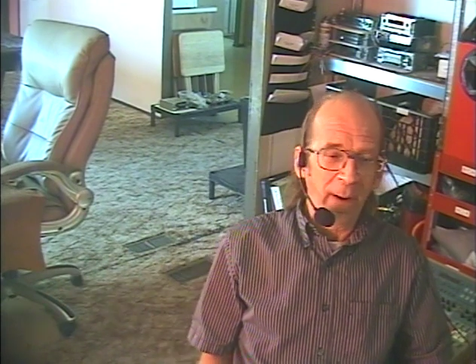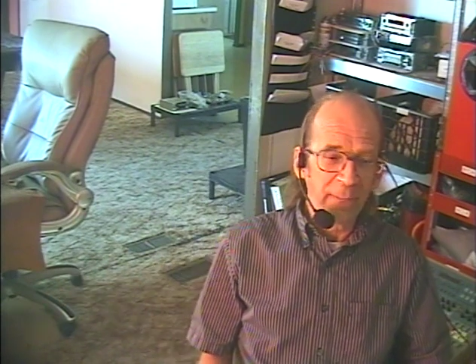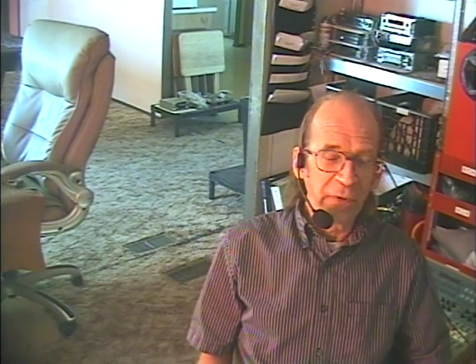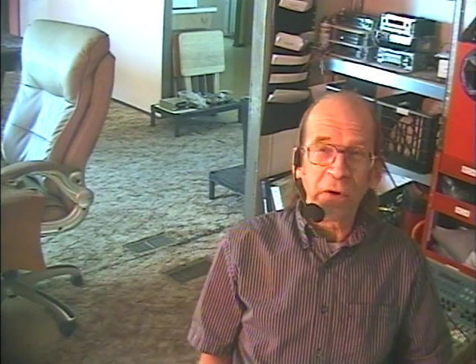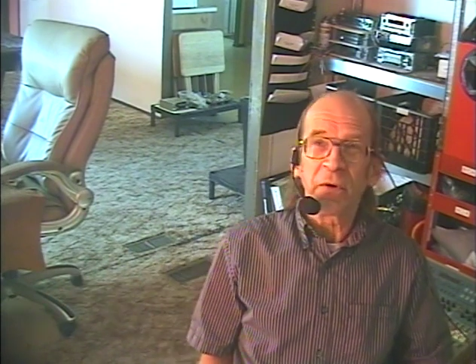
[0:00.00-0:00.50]

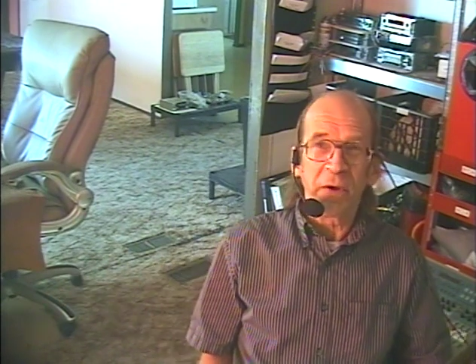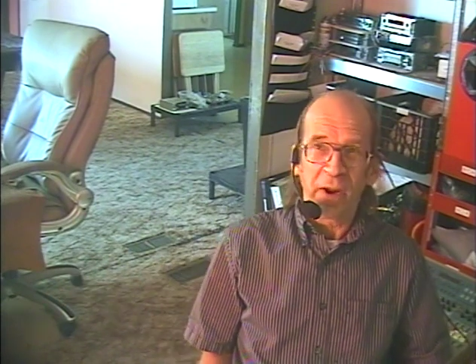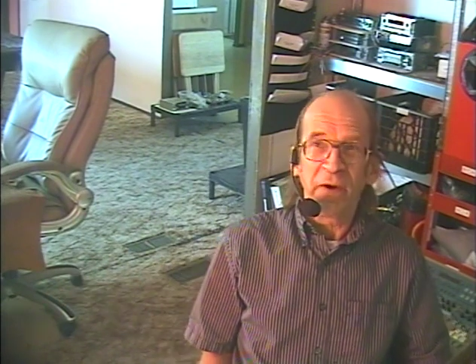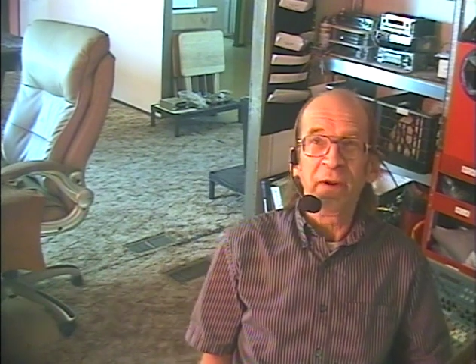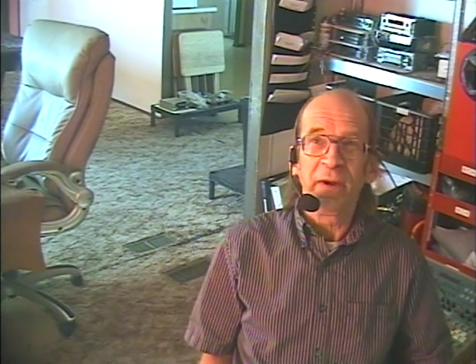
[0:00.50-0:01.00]
get a good
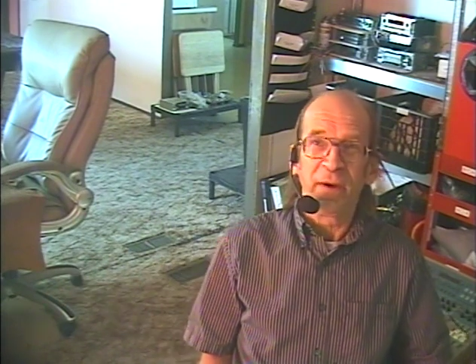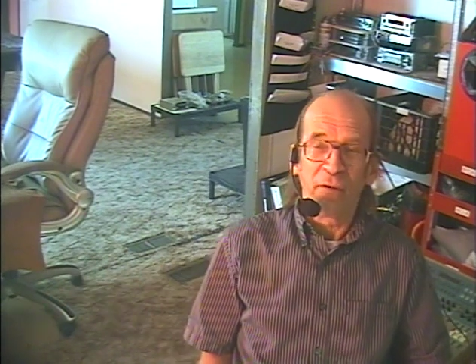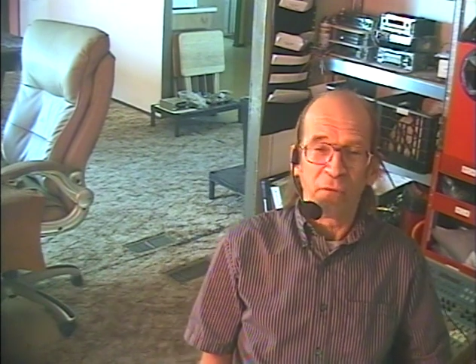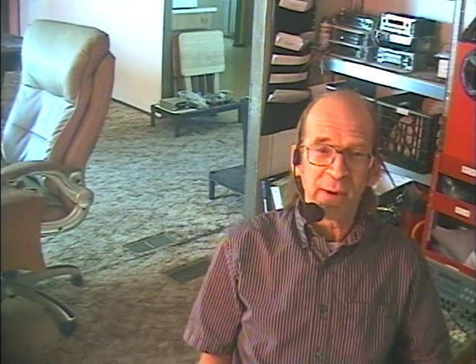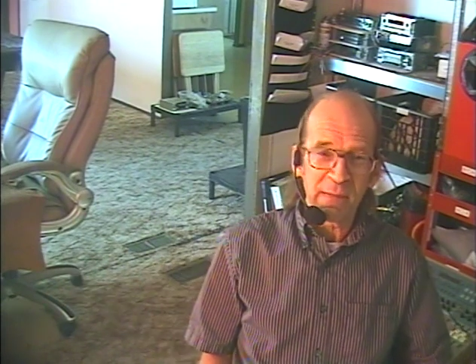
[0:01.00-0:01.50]
idea of
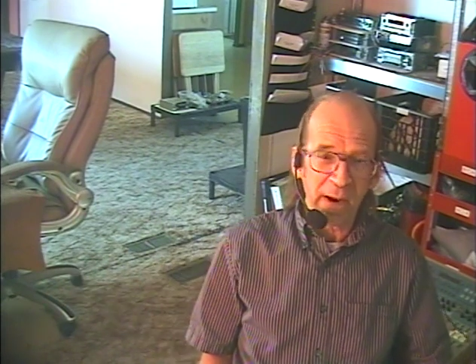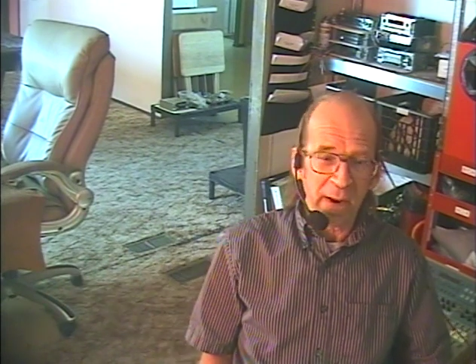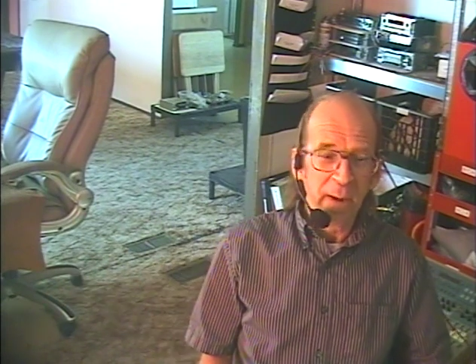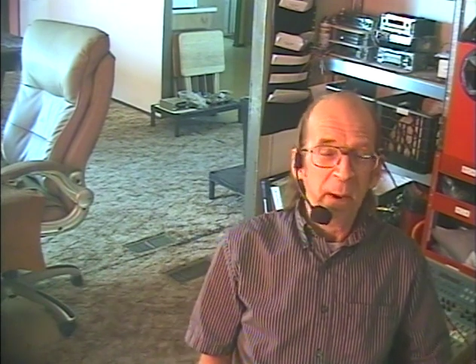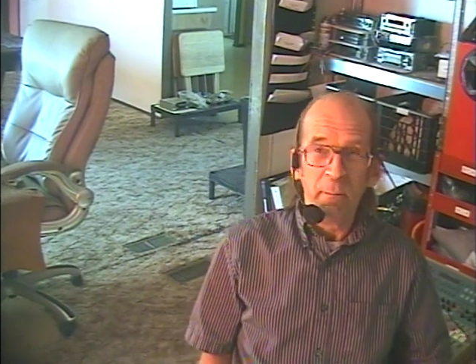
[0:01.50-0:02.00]
what I'm about
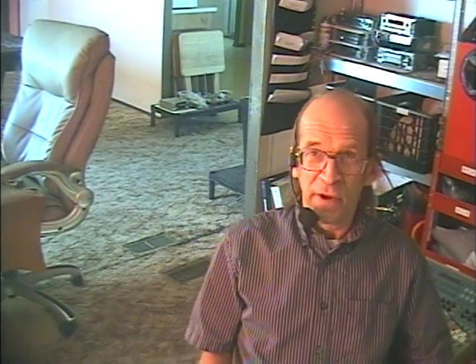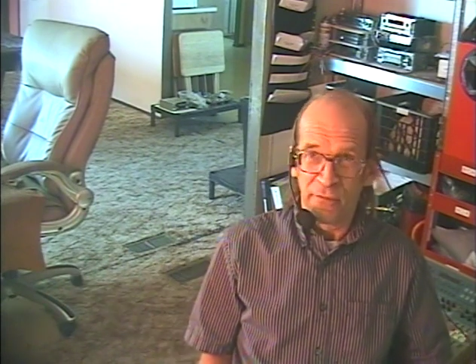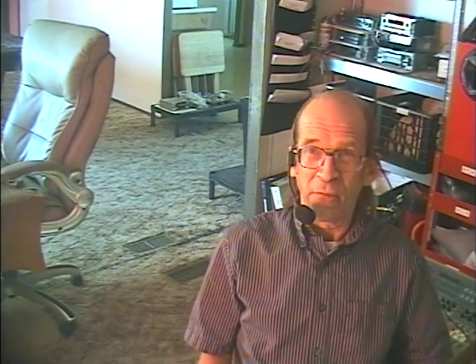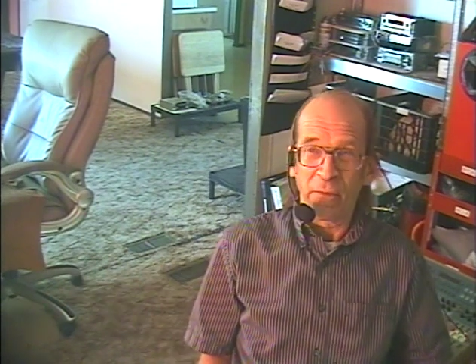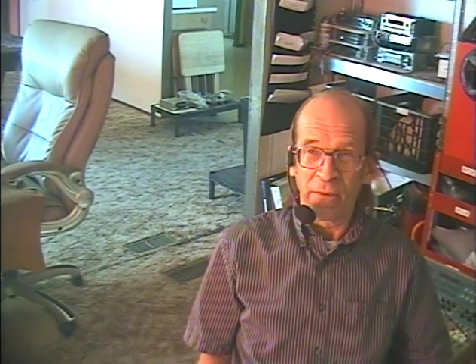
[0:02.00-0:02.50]

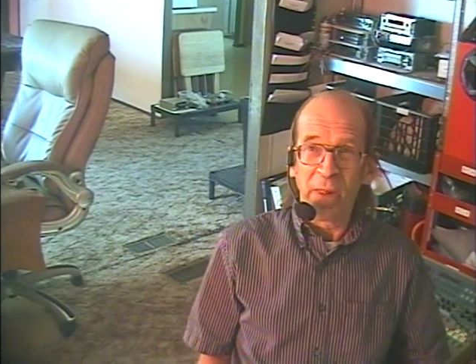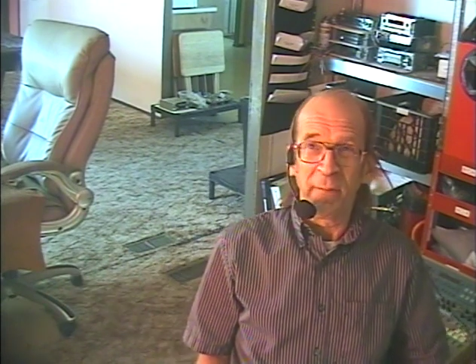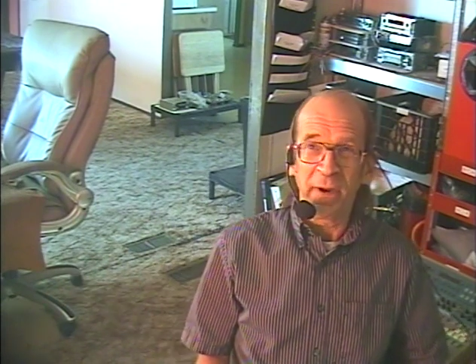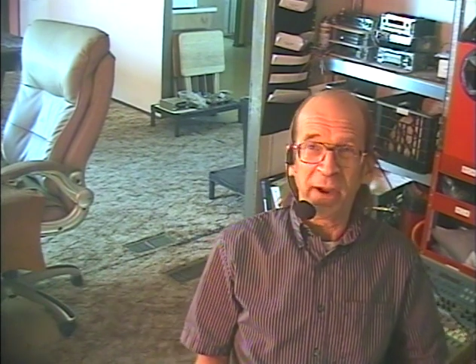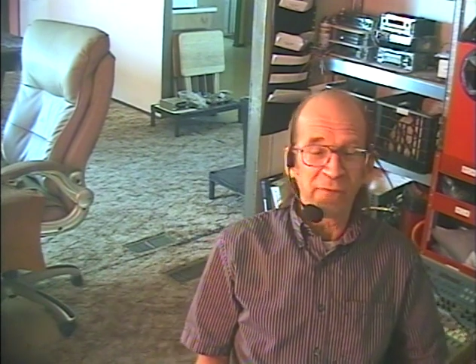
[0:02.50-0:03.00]
before calling
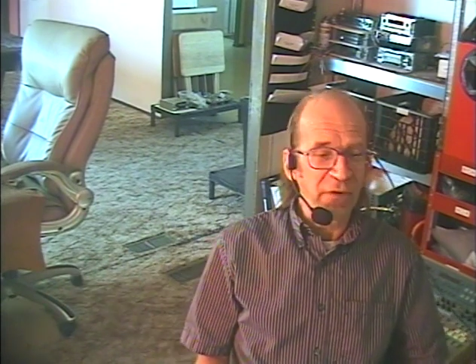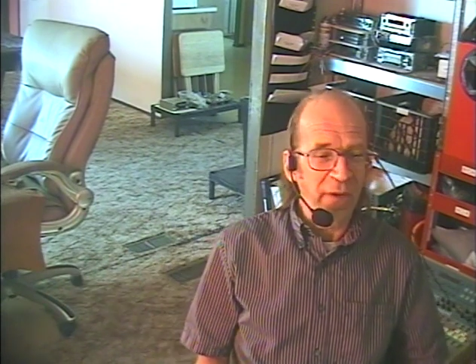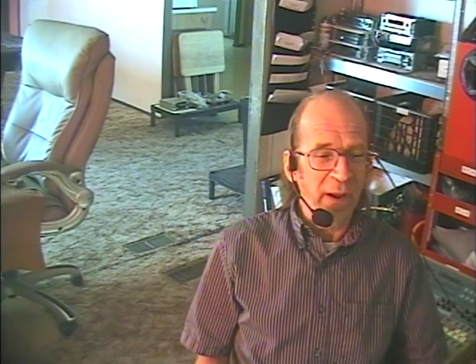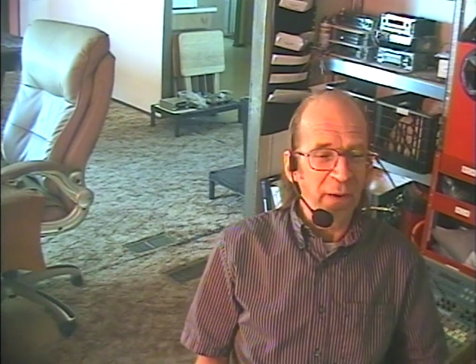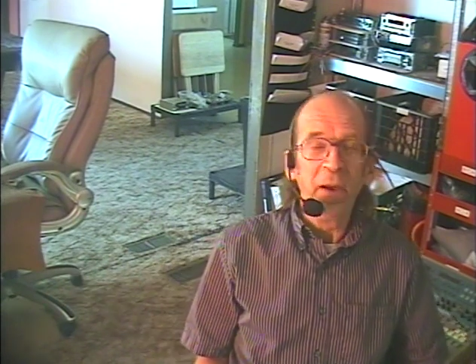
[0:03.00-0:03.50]
me. After
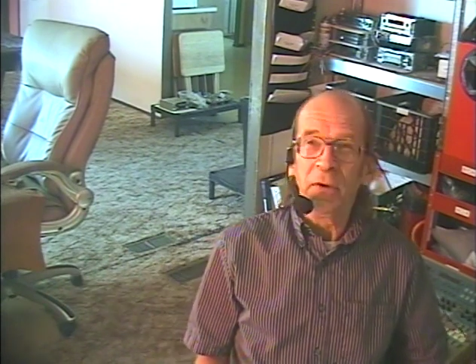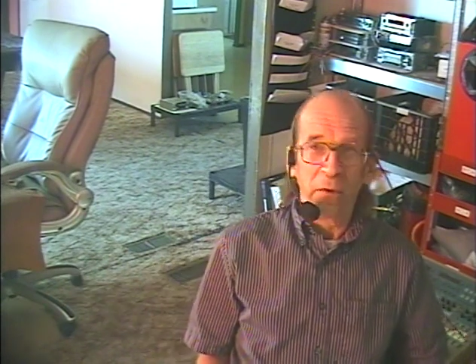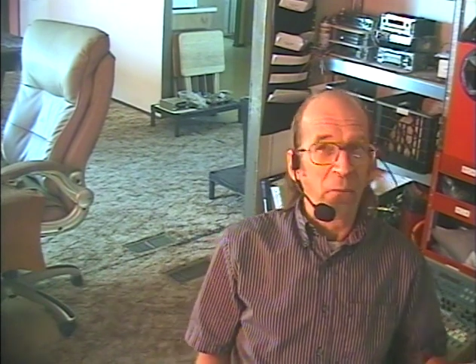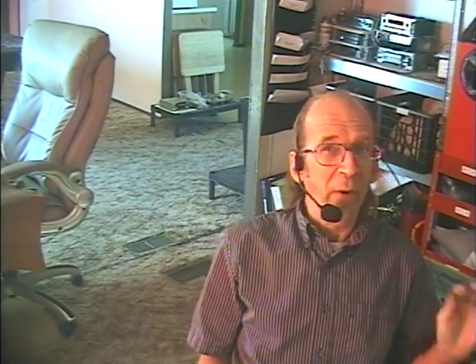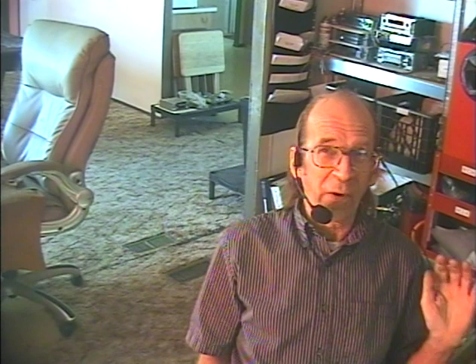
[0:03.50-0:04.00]
that, you're
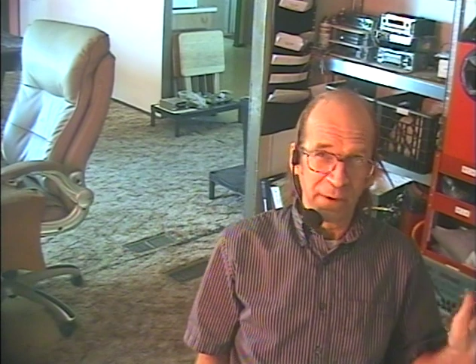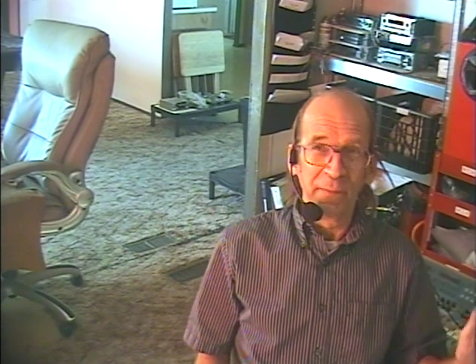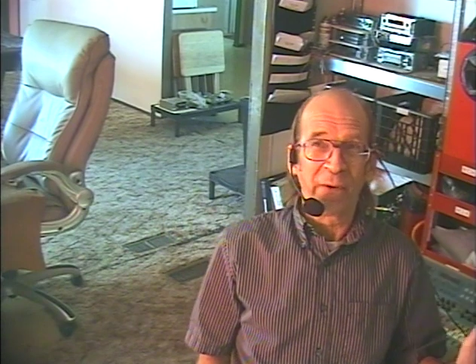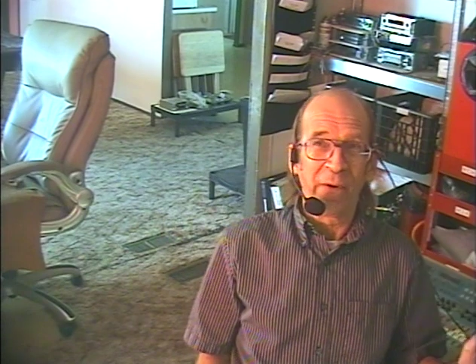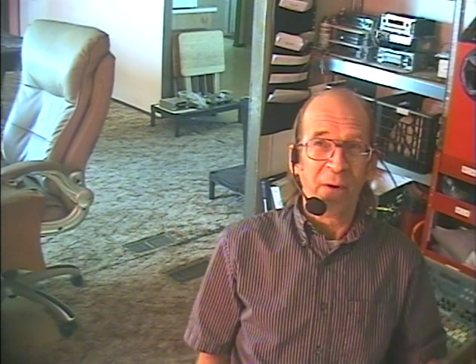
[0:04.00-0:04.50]
welcome to
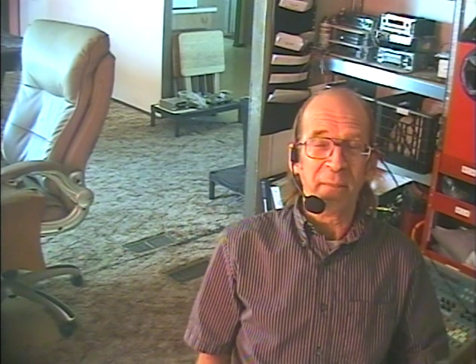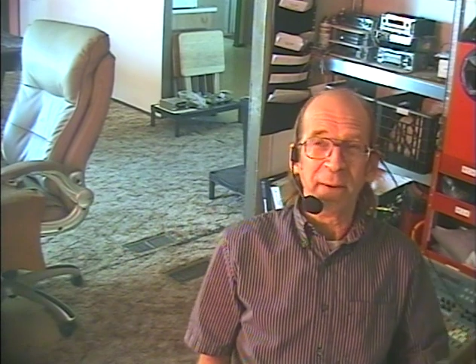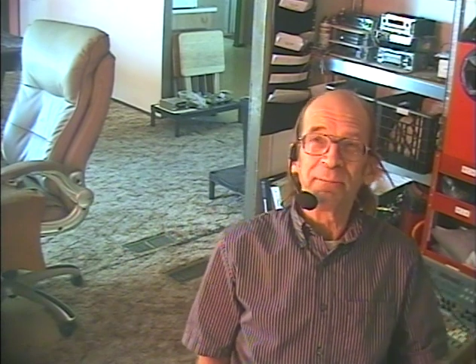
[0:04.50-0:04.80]
call me.